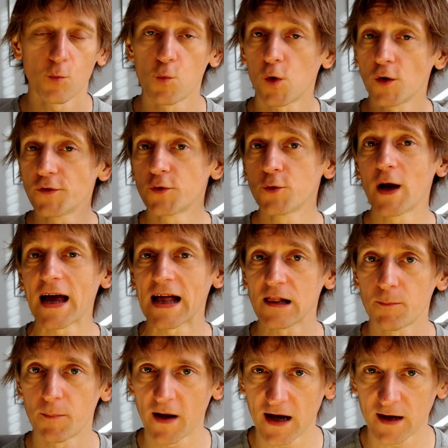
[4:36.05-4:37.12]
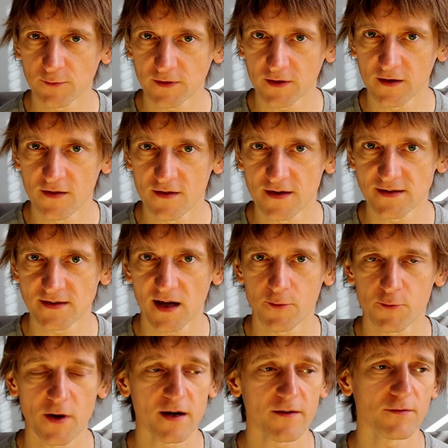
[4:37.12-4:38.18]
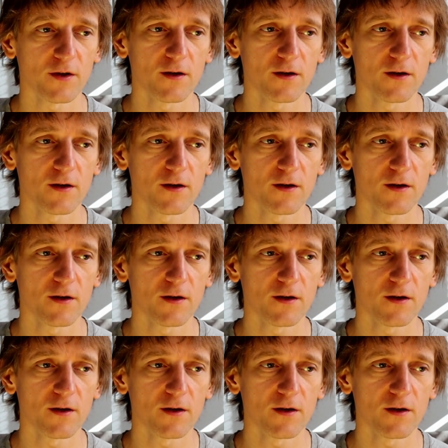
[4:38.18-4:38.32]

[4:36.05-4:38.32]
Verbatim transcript: want to help out in this area,